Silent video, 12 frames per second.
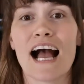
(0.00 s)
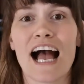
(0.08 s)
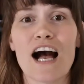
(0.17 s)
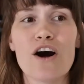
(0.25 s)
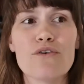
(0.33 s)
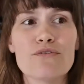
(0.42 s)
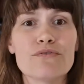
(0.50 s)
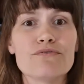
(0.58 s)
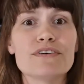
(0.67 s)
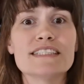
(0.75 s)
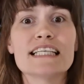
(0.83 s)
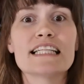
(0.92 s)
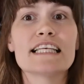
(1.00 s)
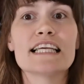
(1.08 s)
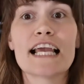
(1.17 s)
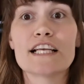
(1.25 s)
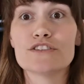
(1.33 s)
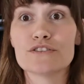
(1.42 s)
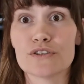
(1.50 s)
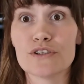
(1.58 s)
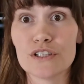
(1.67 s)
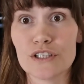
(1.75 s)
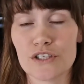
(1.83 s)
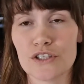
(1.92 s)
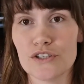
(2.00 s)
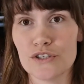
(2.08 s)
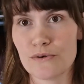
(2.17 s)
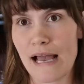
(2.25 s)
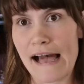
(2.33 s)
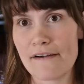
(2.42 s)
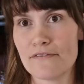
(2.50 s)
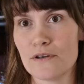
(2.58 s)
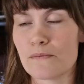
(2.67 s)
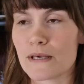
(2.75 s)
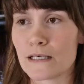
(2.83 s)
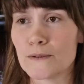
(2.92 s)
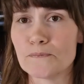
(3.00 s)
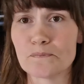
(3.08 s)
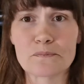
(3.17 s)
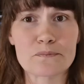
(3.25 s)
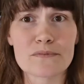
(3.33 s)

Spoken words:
How physically exerted do you have to be?